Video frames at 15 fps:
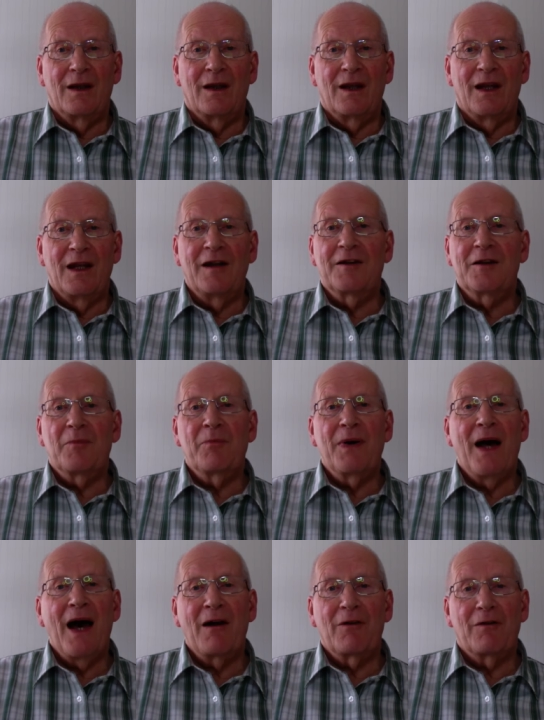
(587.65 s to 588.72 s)
It is
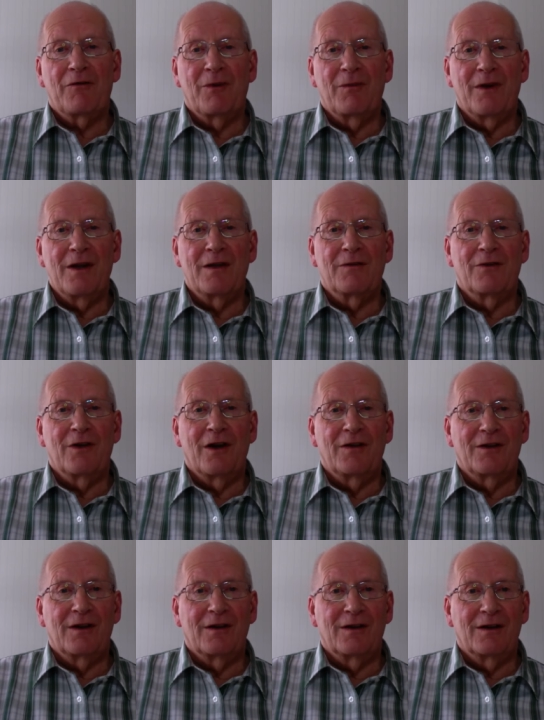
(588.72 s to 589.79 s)
apparent from these
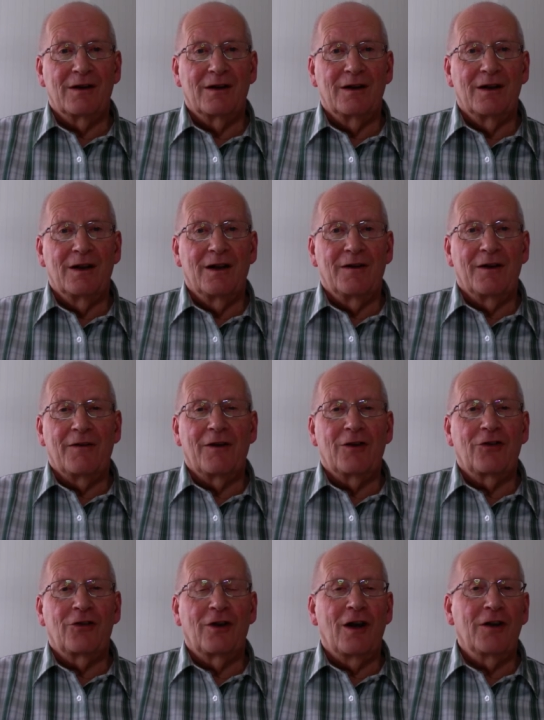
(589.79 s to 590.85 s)
verses that the
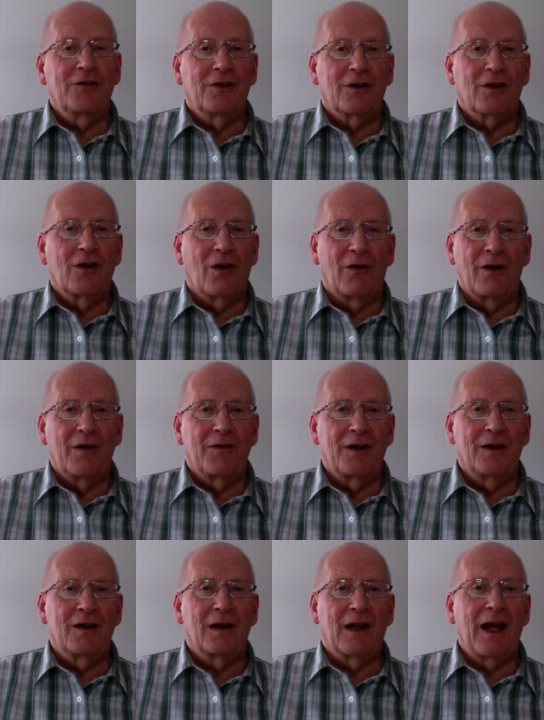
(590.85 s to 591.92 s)
church at Corinth
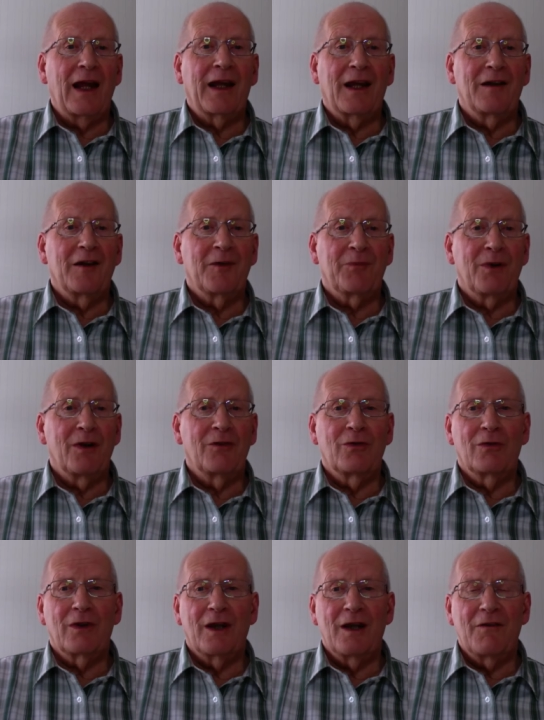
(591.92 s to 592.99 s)
didn't lack any
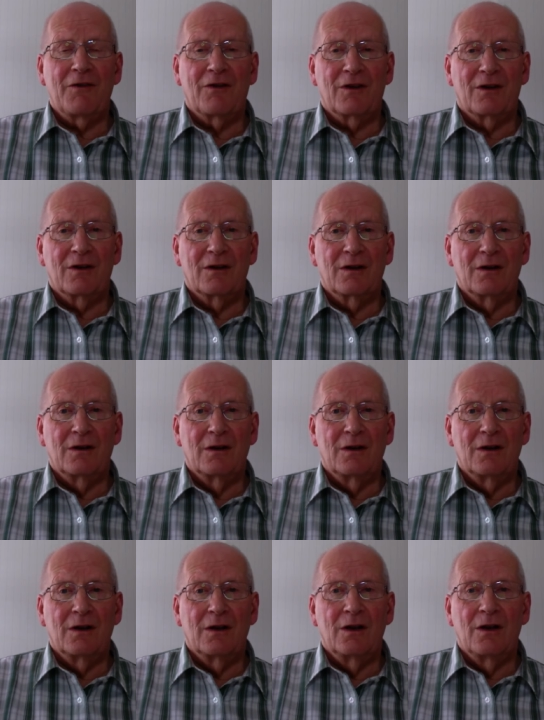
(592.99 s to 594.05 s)
spiritual gifts.
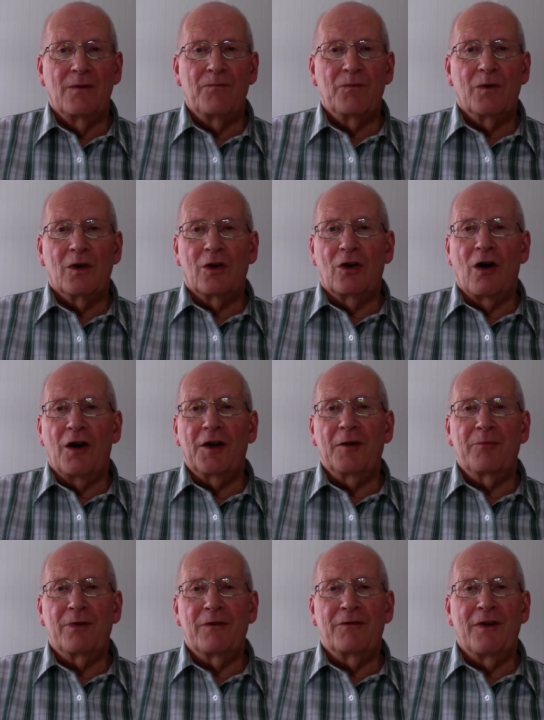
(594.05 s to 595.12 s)
God
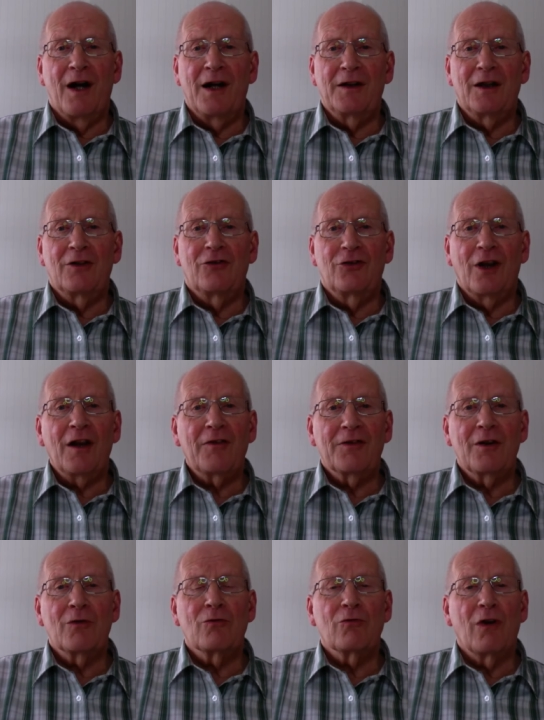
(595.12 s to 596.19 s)
had provided just
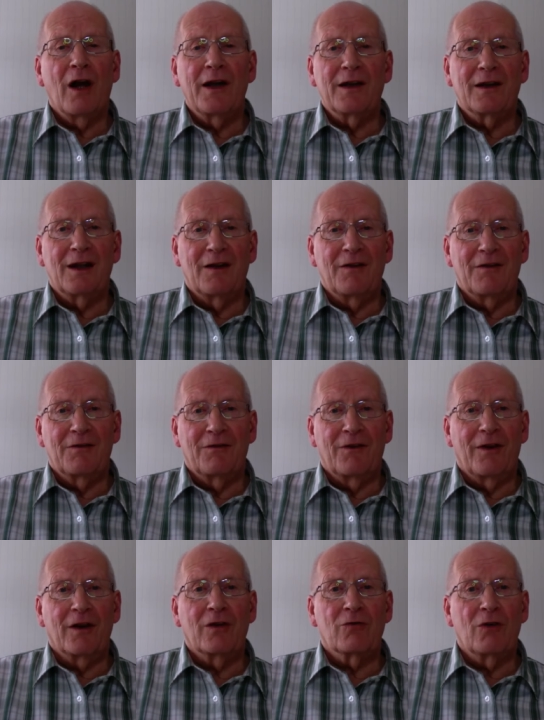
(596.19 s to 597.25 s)
the right gifts for
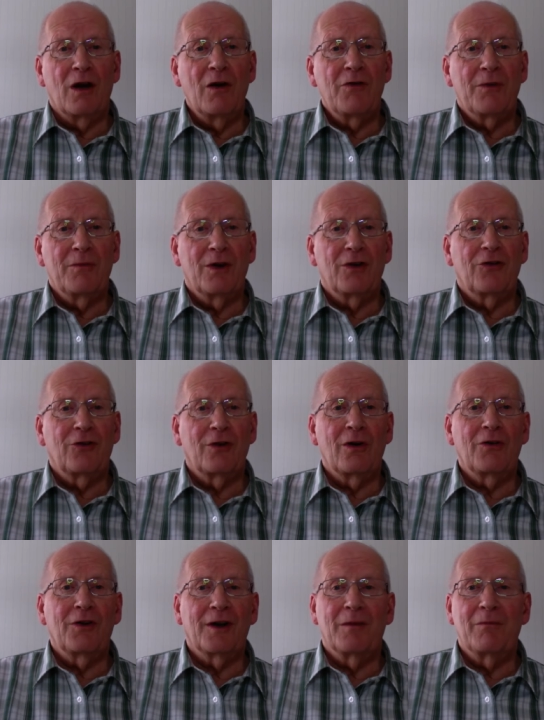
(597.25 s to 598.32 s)
the growth and
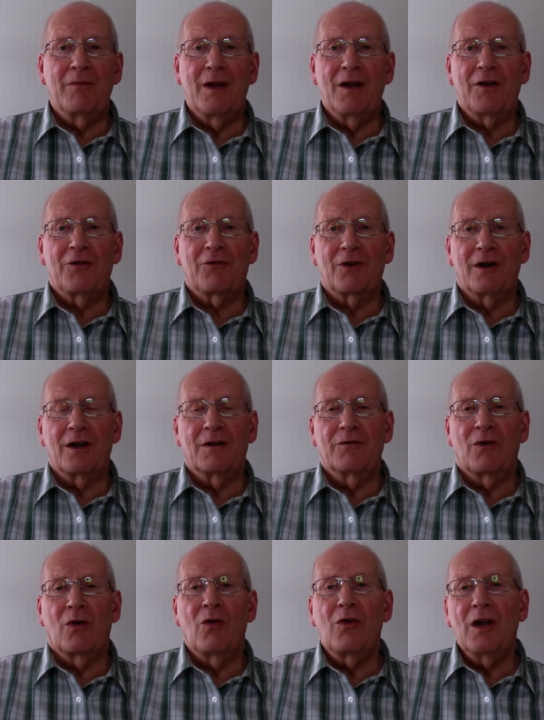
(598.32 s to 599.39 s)
maturity and ministry of
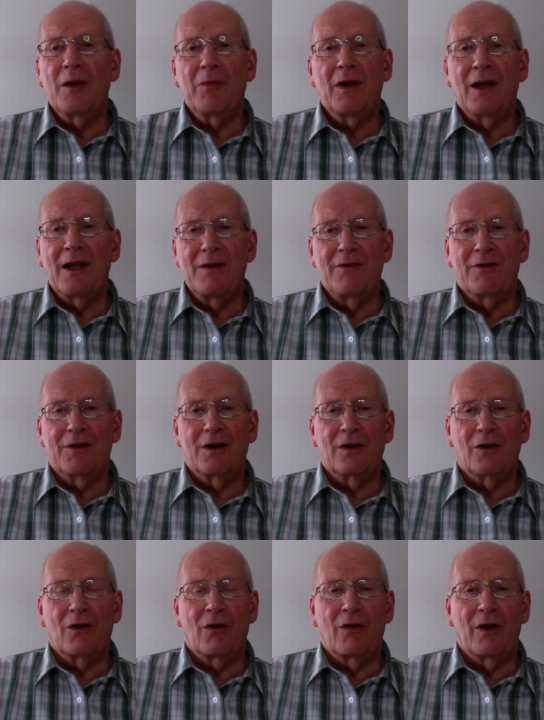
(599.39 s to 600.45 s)
all the believers in
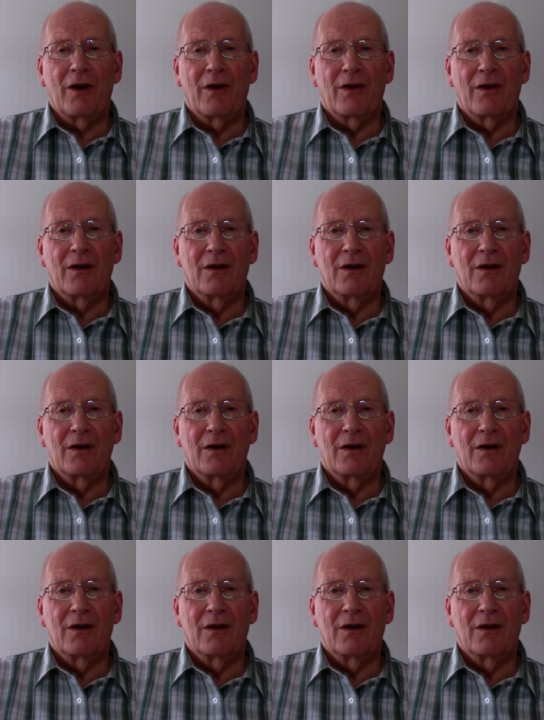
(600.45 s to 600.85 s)
Corinth.